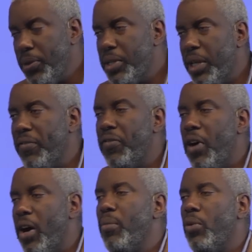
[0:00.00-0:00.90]
do is get
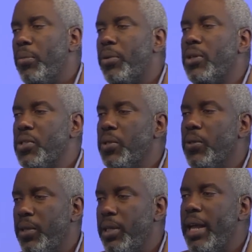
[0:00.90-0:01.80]
far more
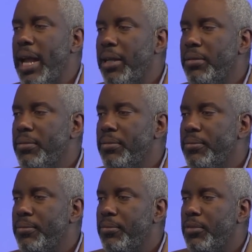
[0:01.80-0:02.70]
personal than that.
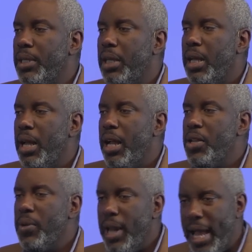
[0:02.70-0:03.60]

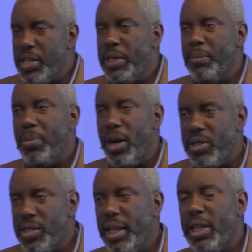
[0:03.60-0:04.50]
You want to ask them
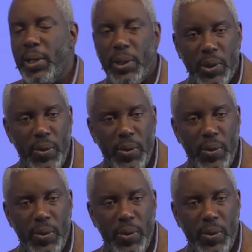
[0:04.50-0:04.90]
particular